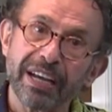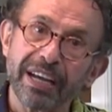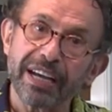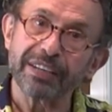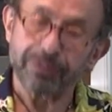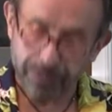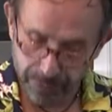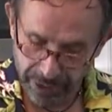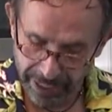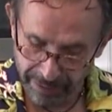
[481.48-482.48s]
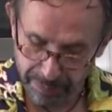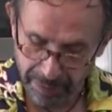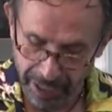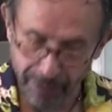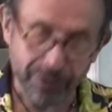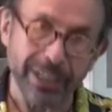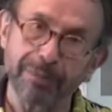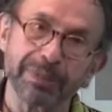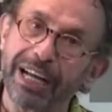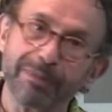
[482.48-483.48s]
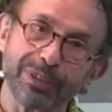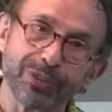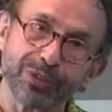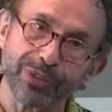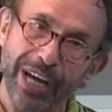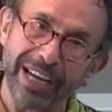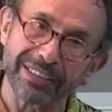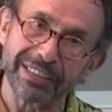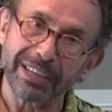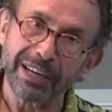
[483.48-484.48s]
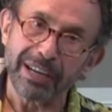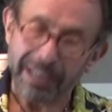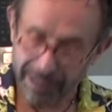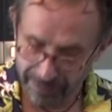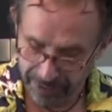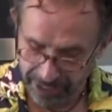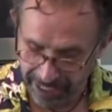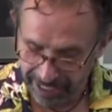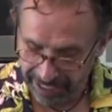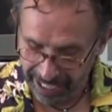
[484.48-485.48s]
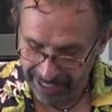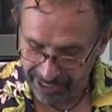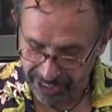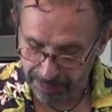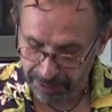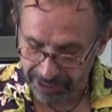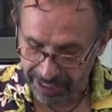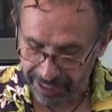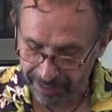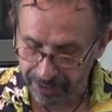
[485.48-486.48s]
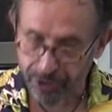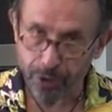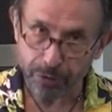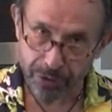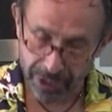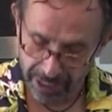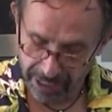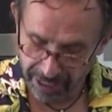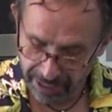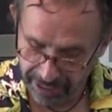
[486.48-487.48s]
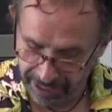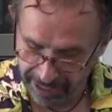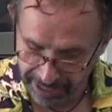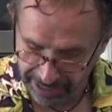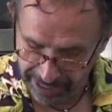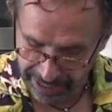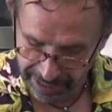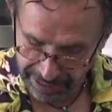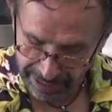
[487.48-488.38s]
I wouldn't have been able to do that. And keeping the videos in a